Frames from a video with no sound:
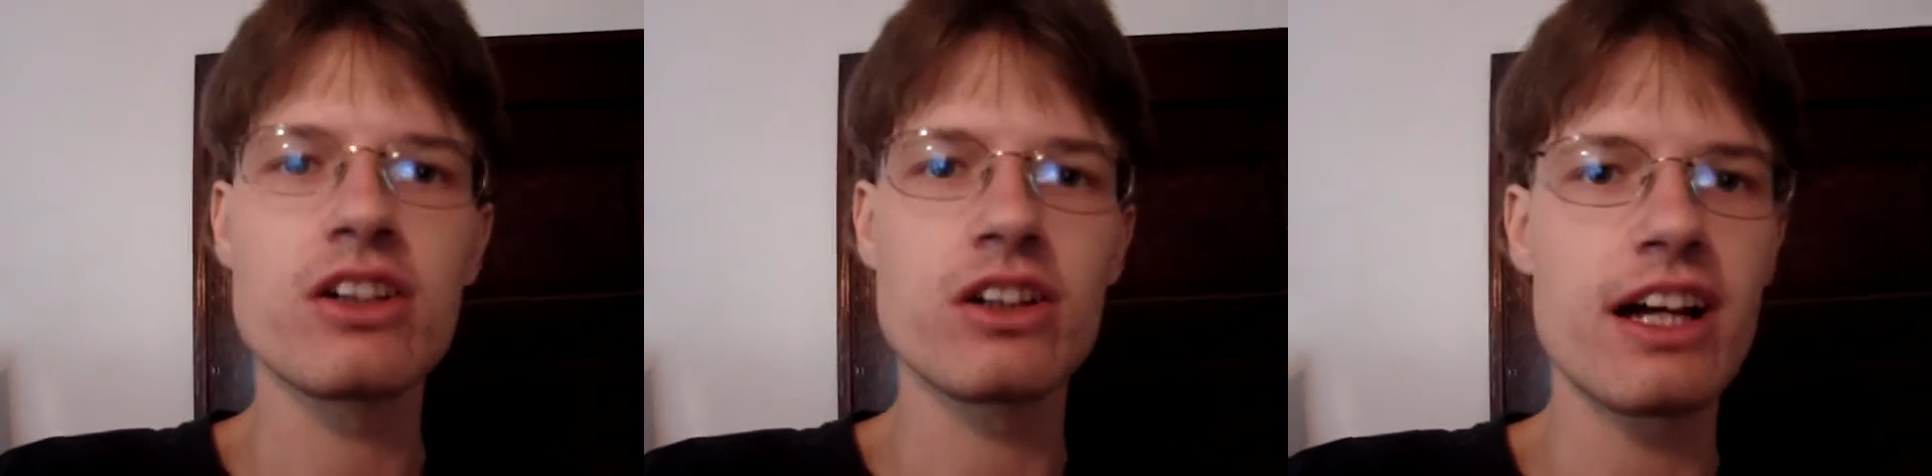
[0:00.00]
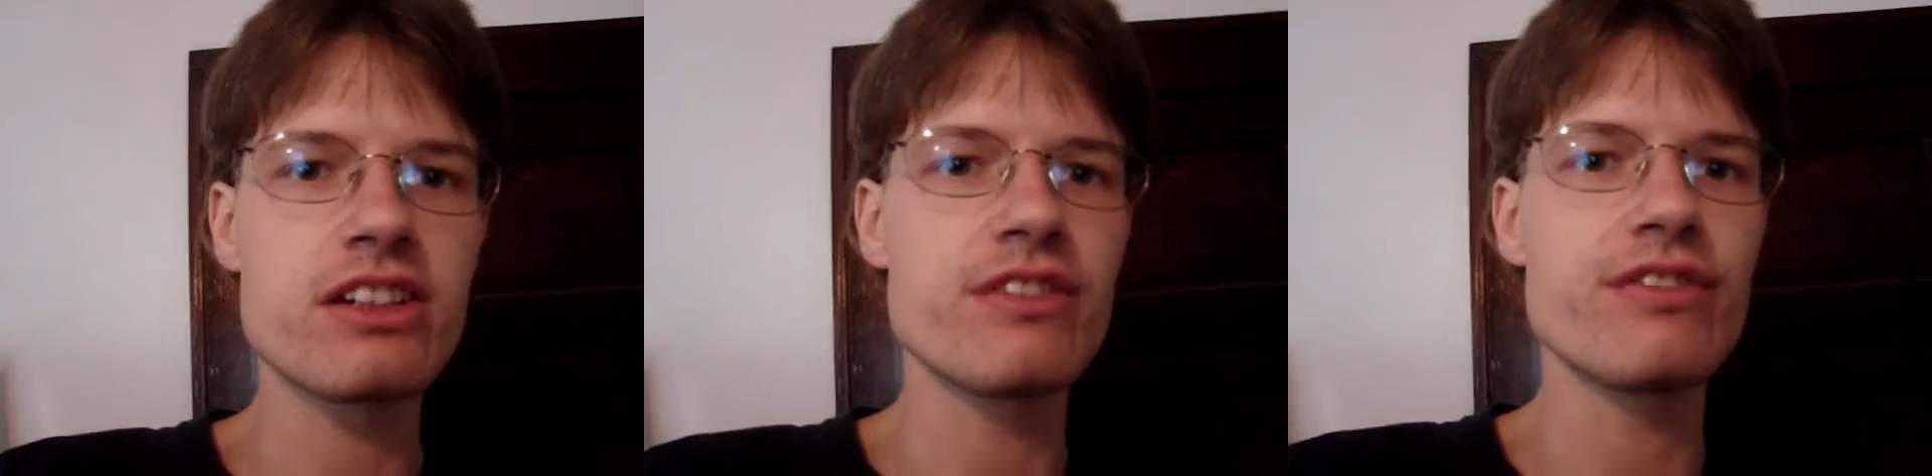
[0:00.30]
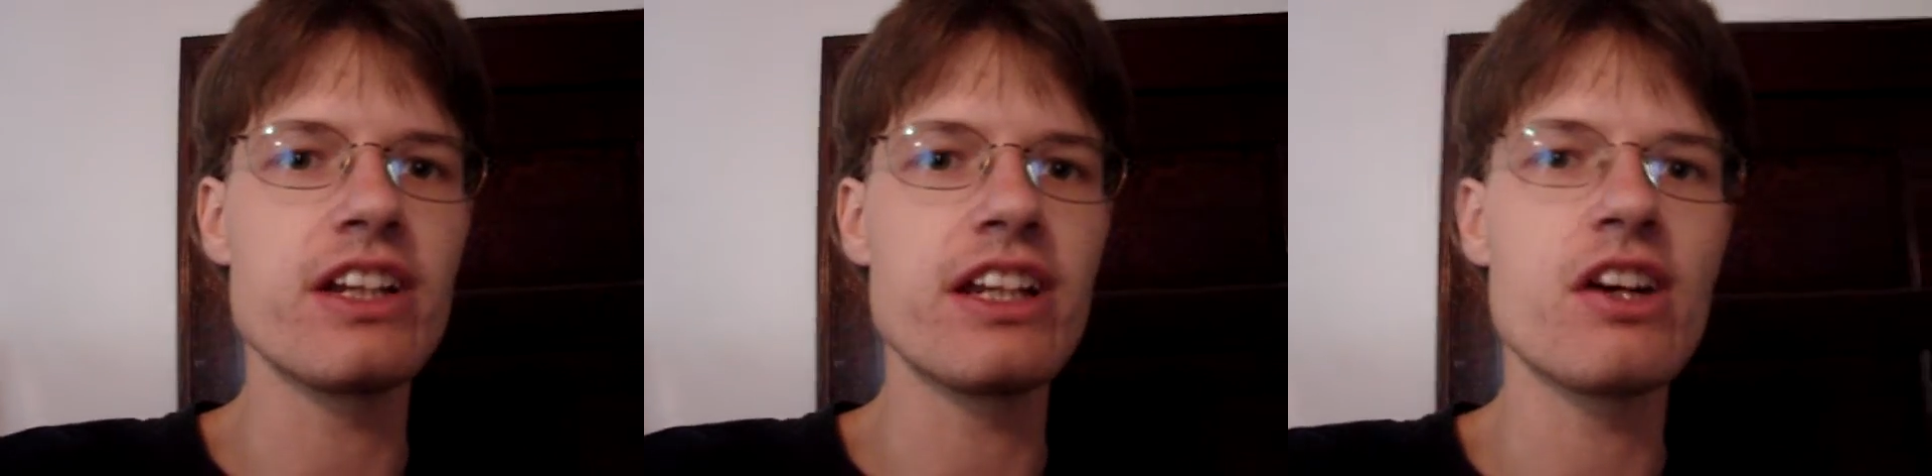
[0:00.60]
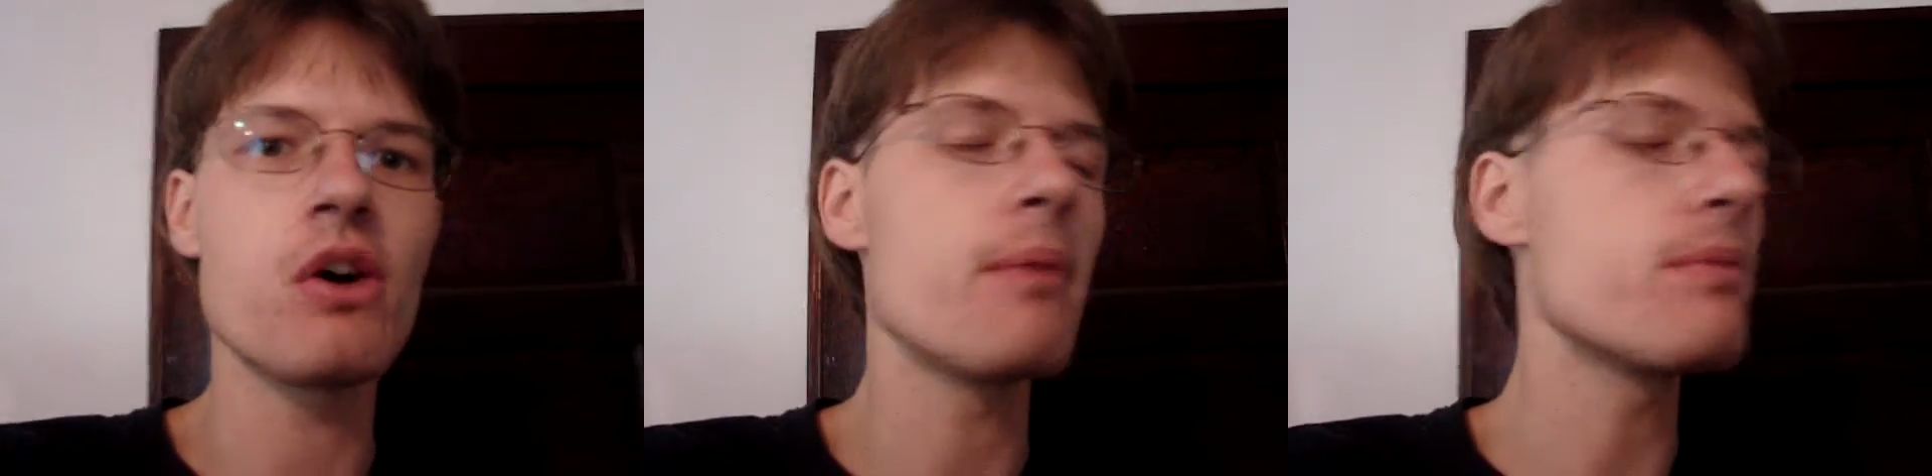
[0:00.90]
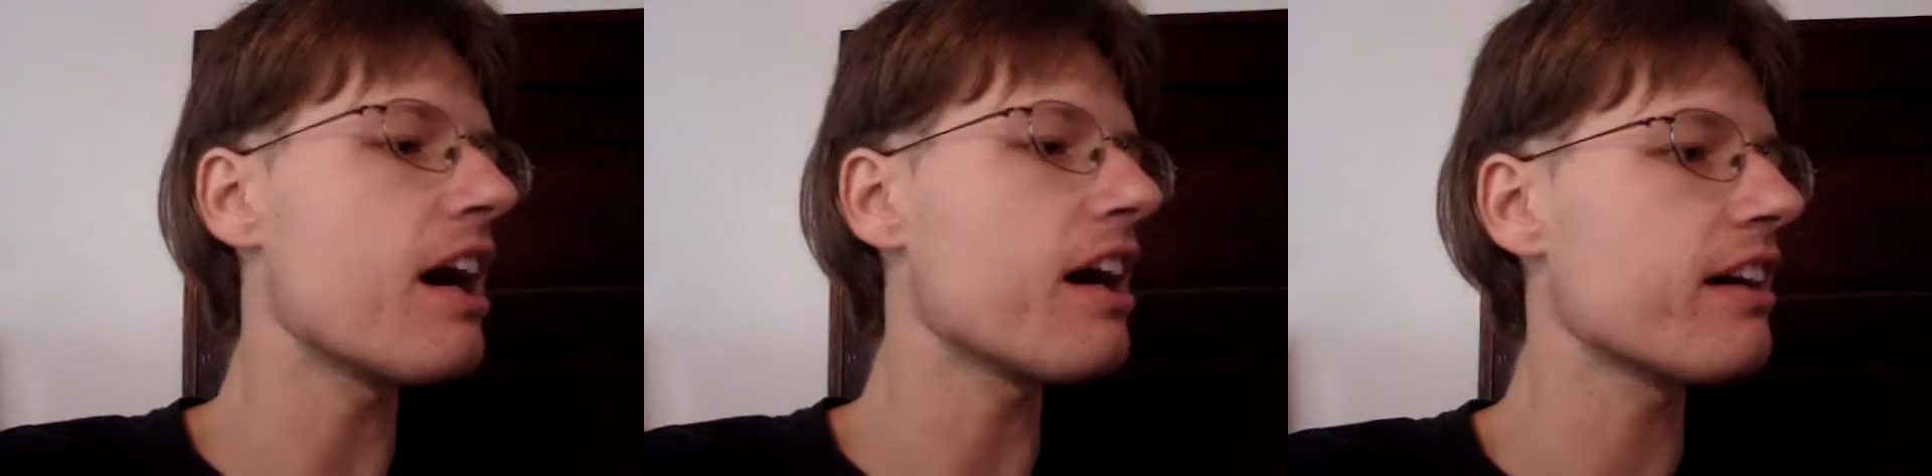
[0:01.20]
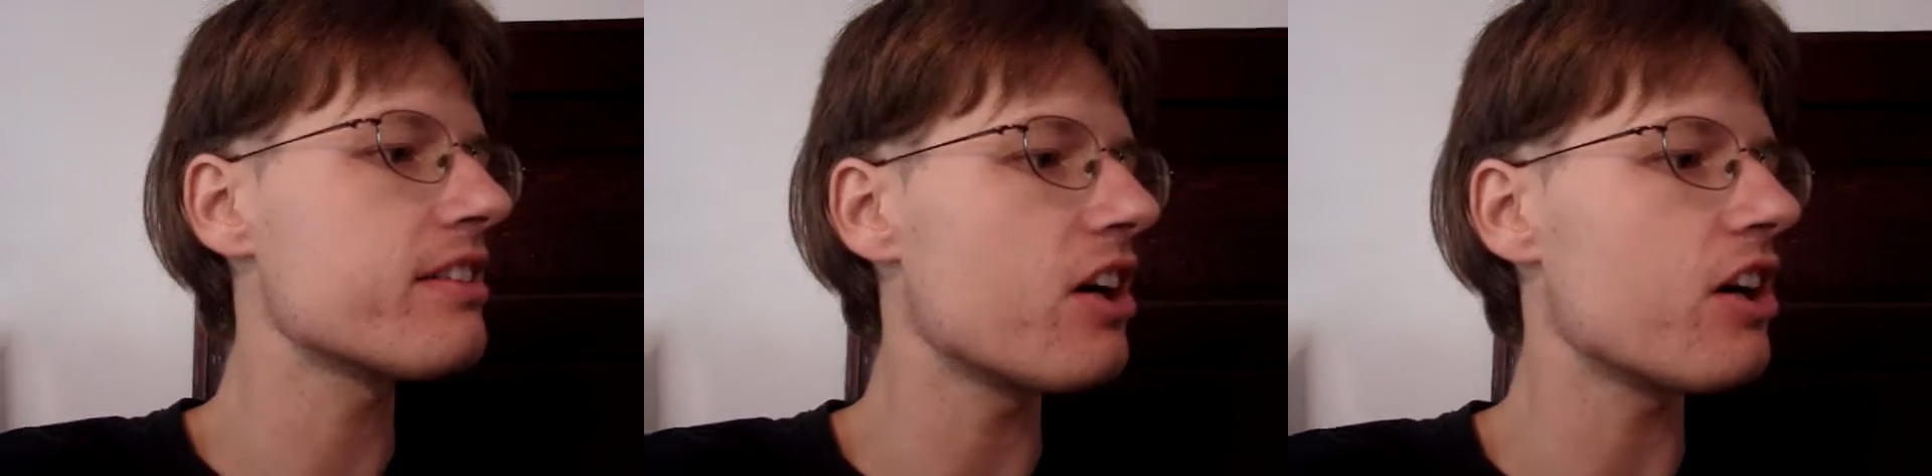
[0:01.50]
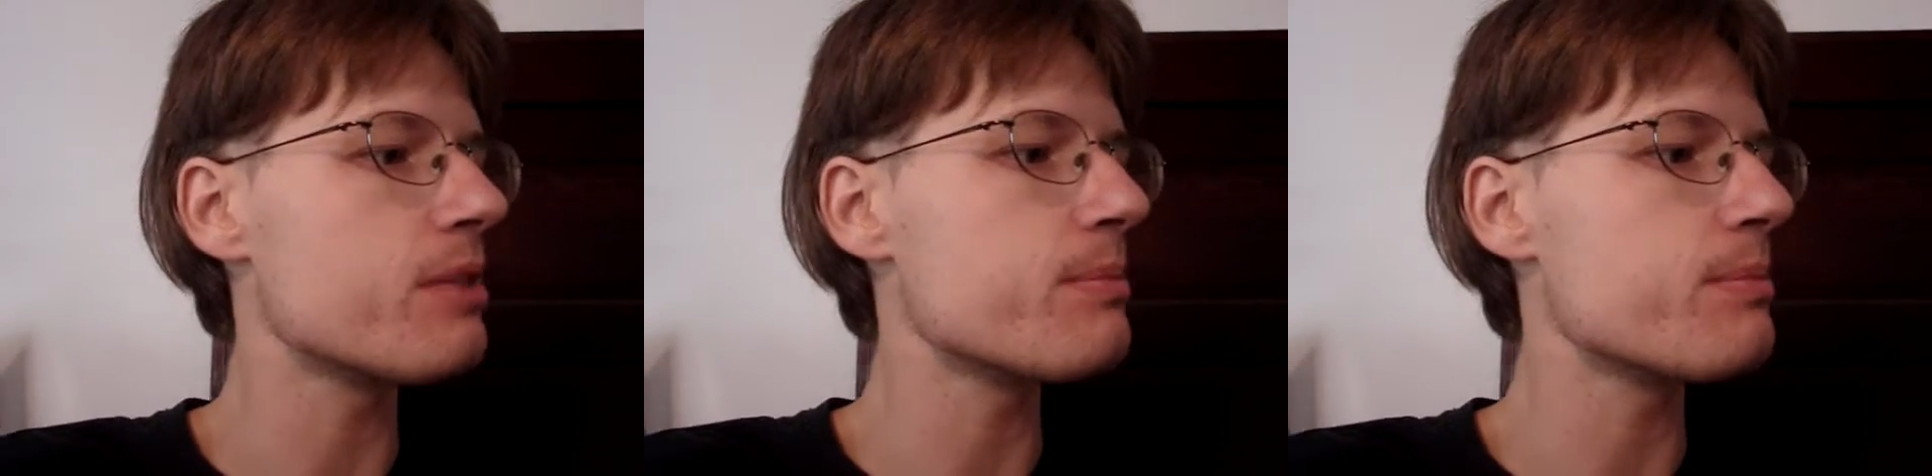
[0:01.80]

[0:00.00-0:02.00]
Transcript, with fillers: collection video, I'm not going to talk